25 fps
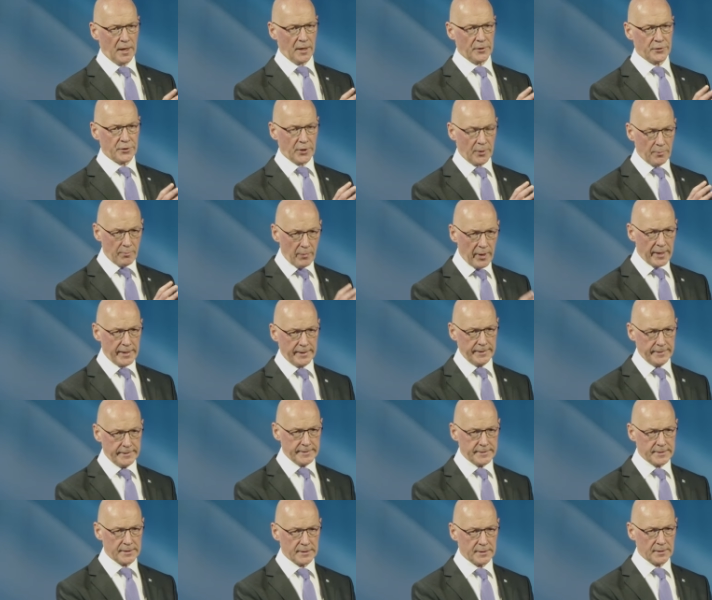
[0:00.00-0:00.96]

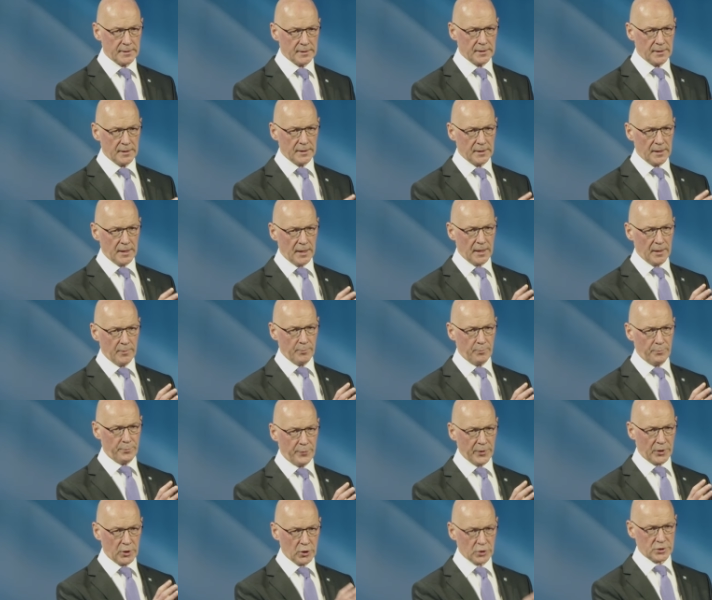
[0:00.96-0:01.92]
undermined
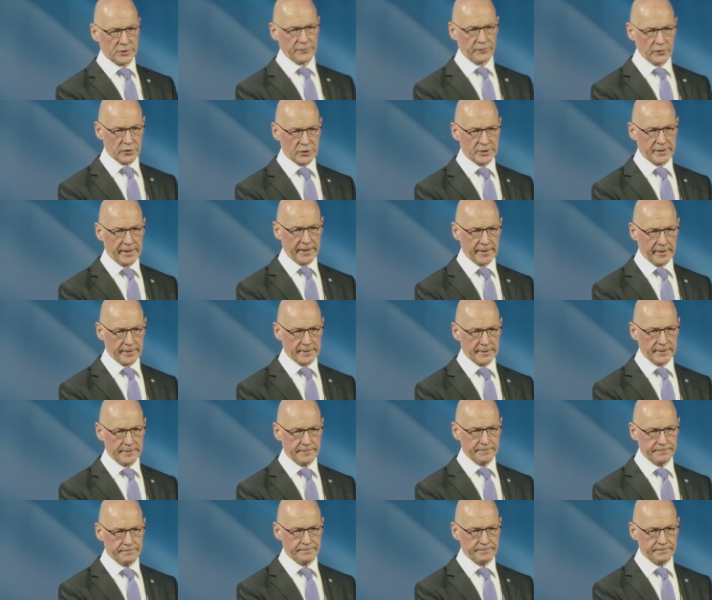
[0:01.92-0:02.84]
because of austerity.